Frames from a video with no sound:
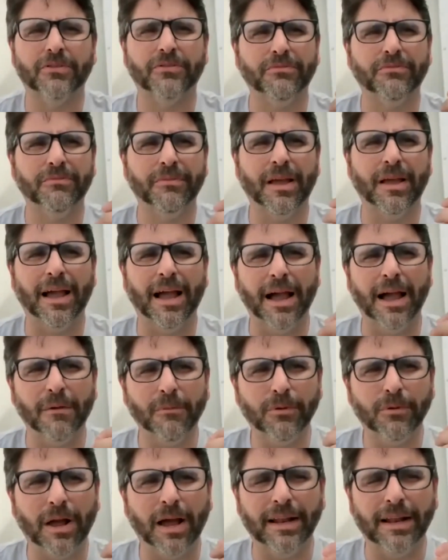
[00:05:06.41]
There's
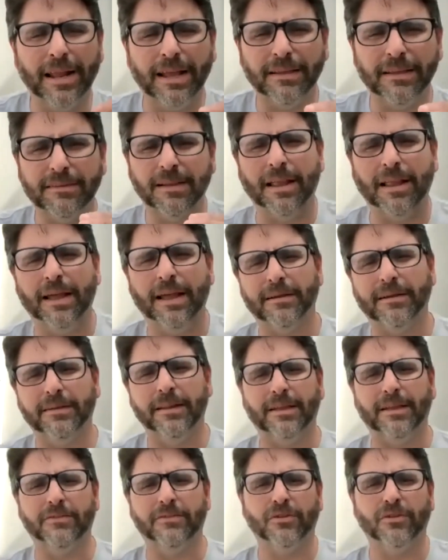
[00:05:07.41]
I
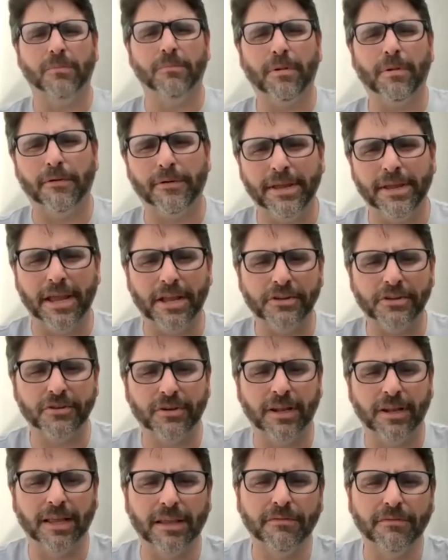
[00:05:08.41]
like some
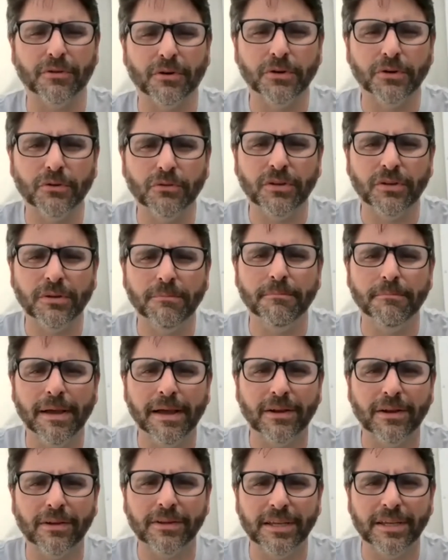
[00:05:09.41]
variation, like if they're using
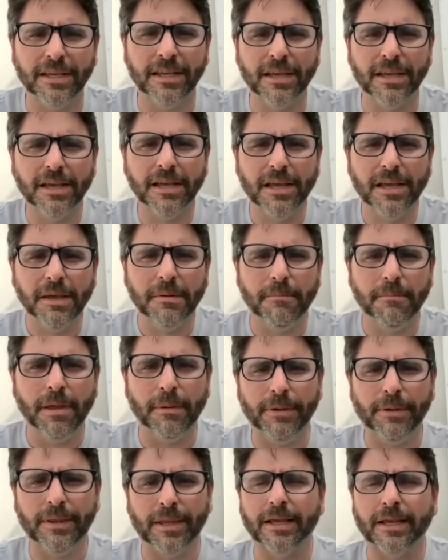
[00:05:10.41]
melody,
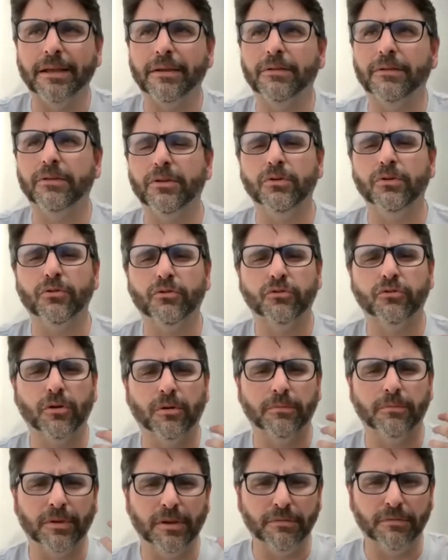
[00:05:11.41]
maybe they can use
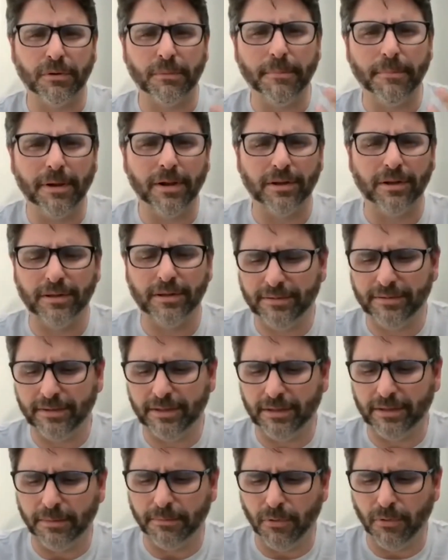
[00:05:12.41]
some different
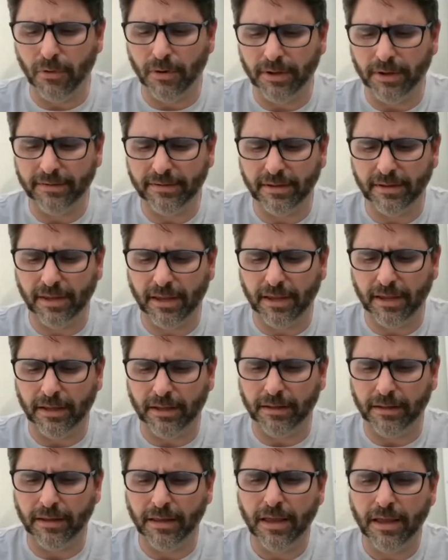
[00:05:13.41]
melodies in the voice
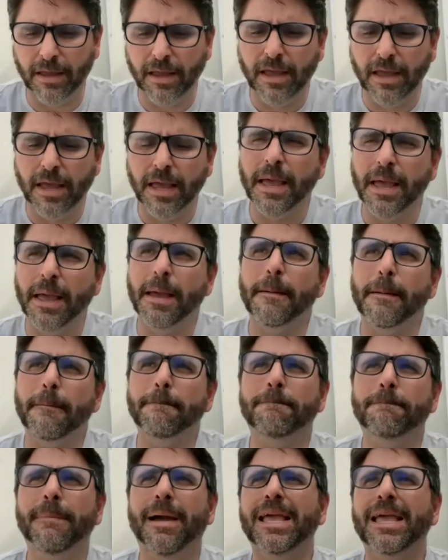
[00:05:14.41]
and
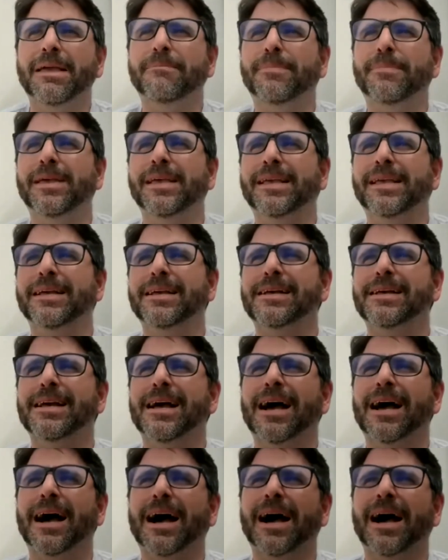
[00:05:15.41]
maybe